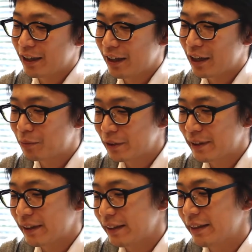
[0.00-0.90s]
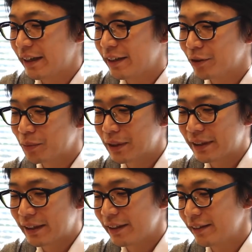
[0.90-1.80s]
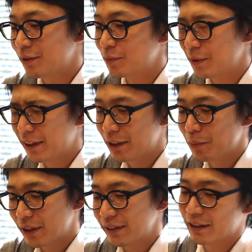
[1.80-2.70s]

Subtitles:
every day, the end of the day, it's really messy.